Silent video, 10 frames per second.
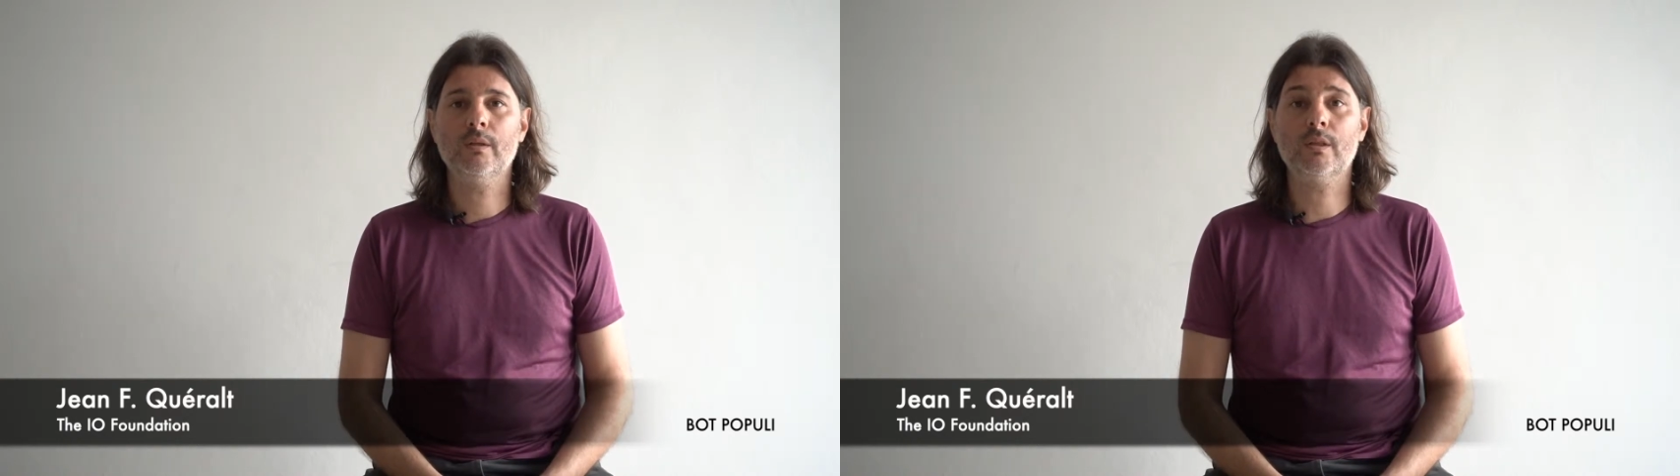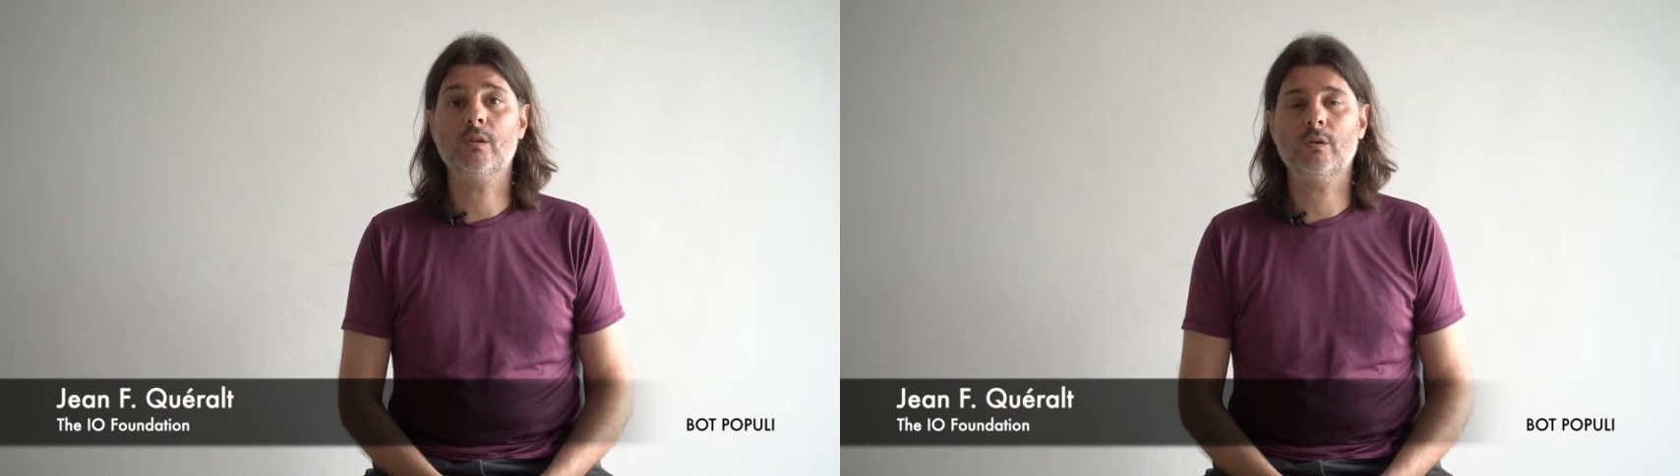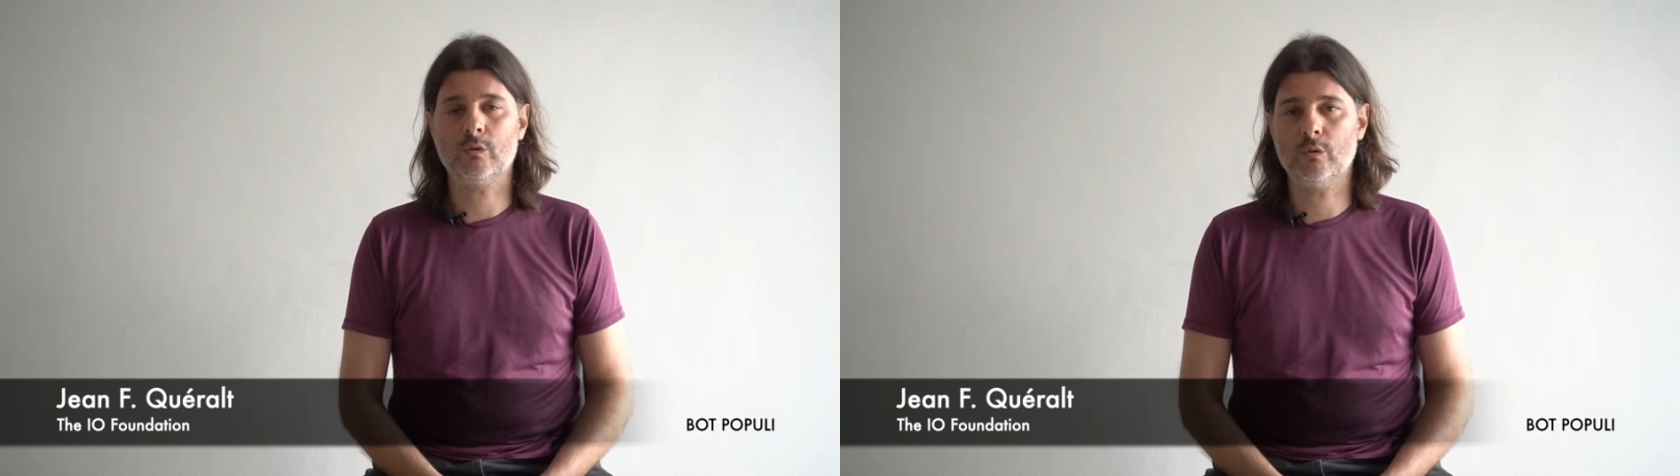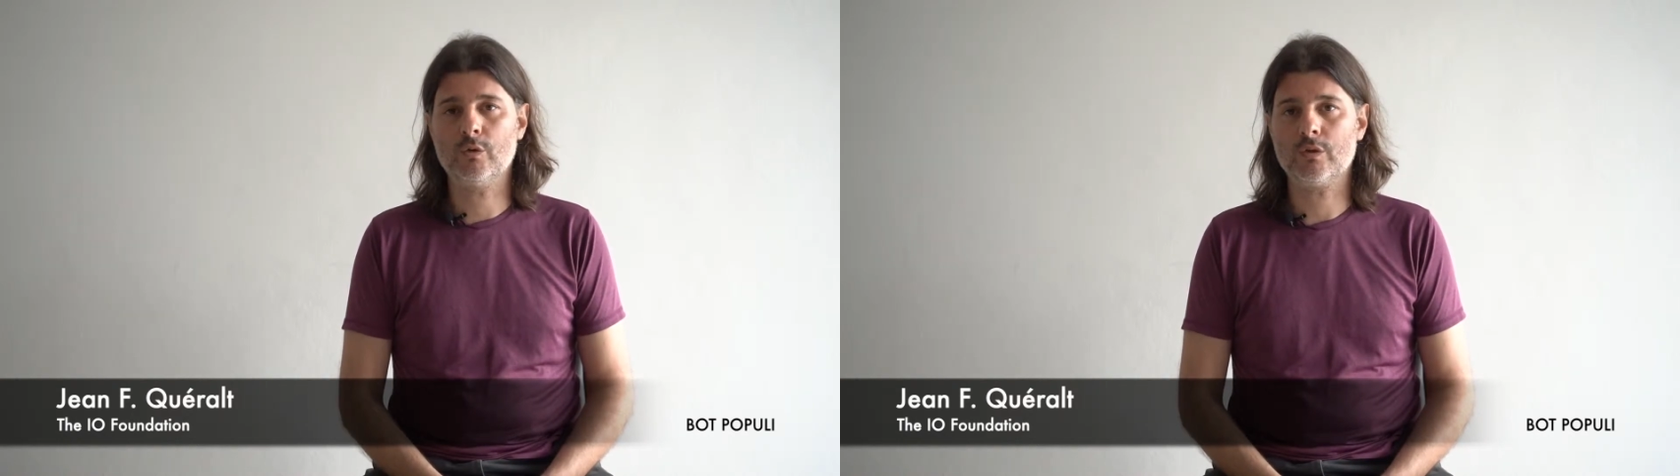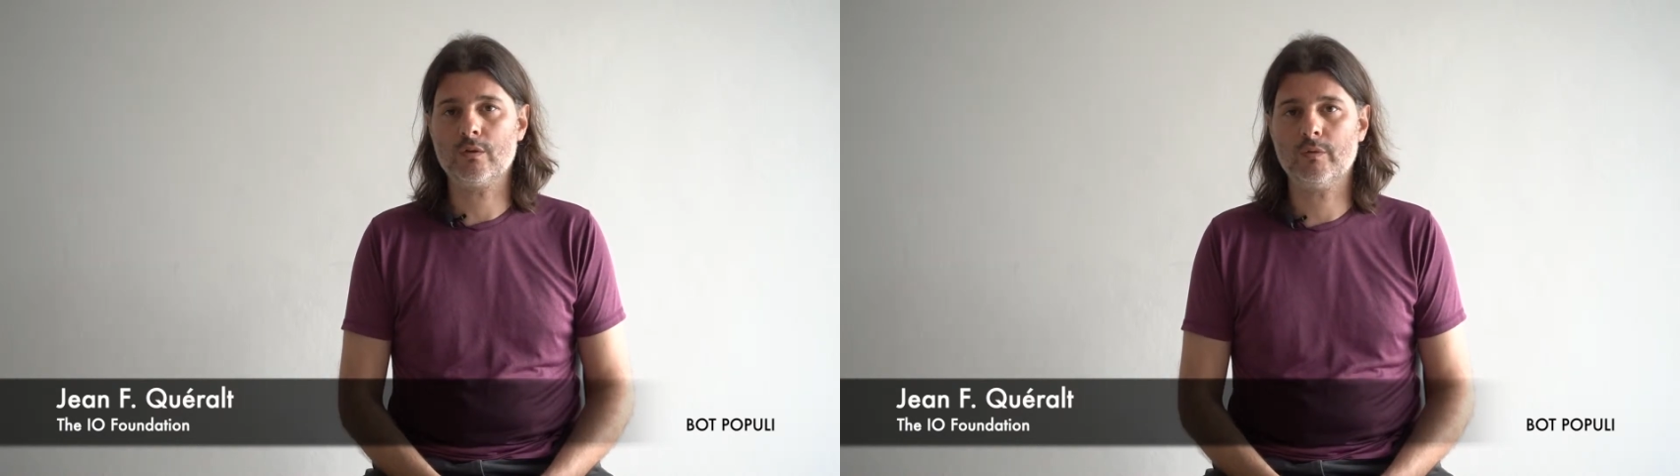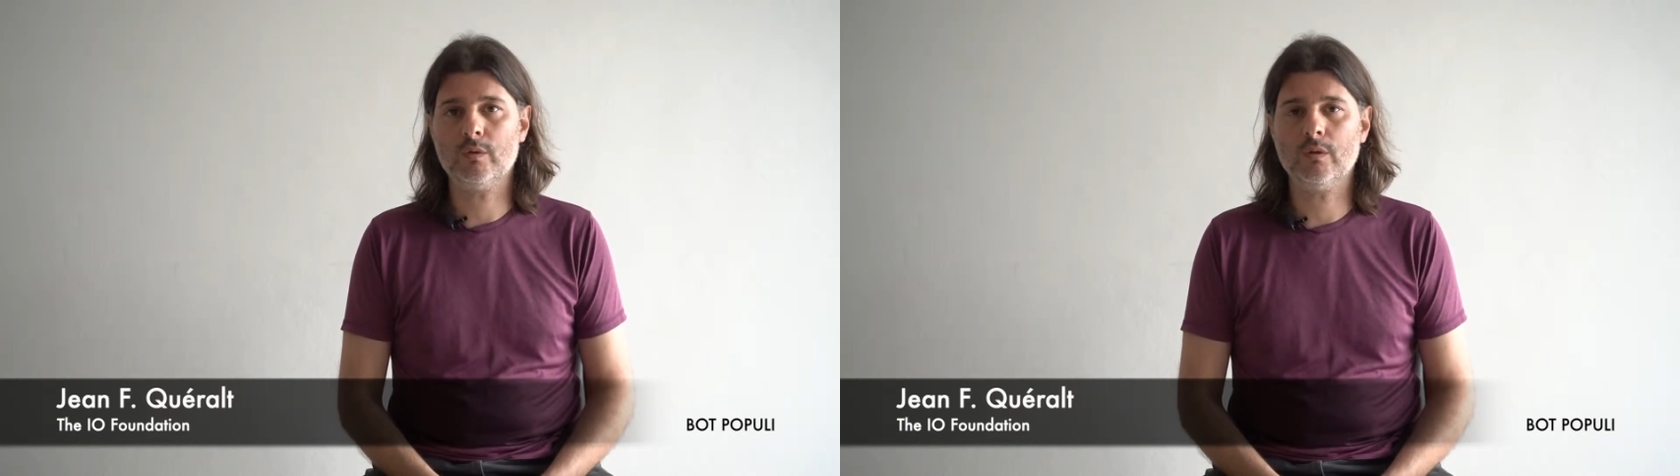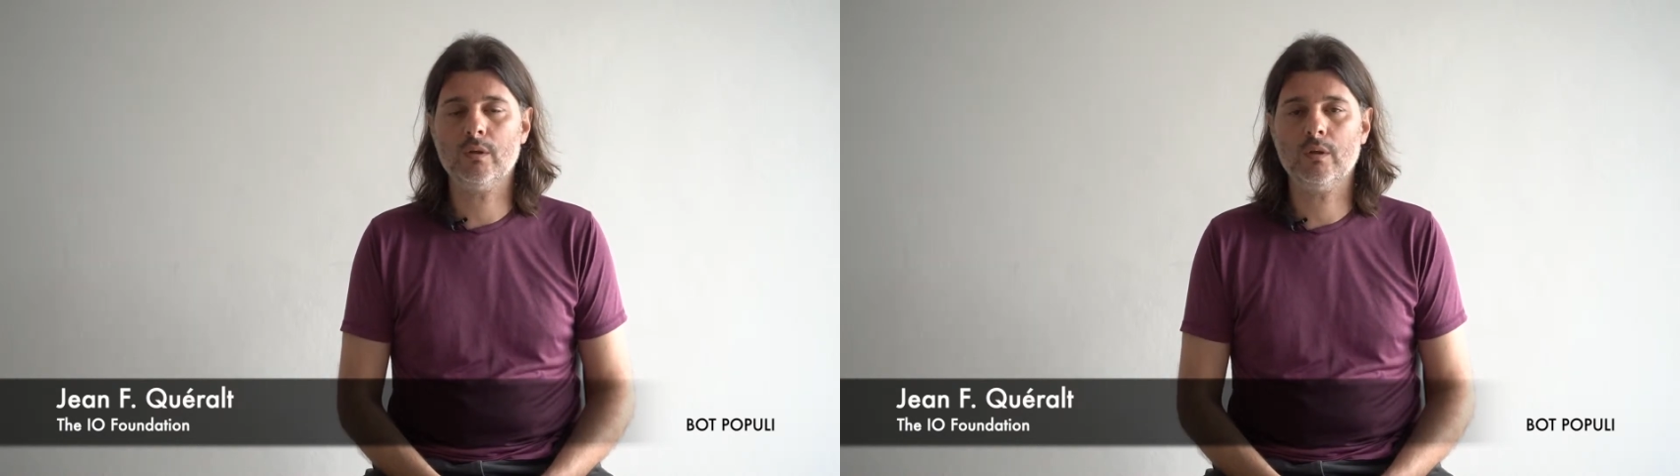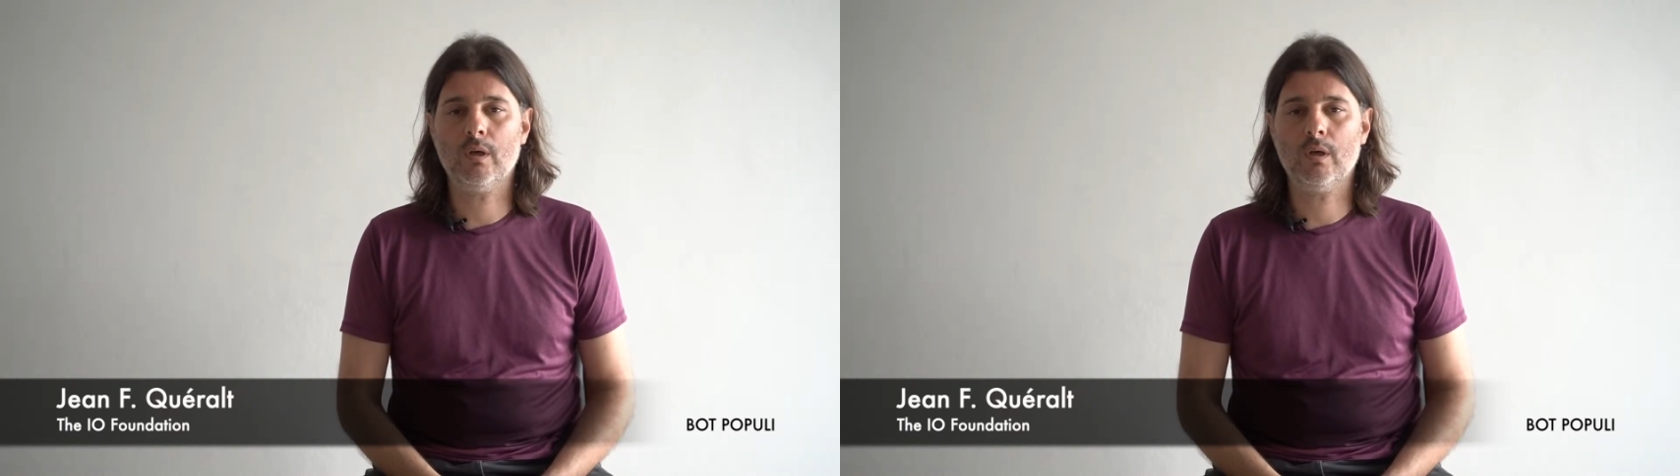digital solutions for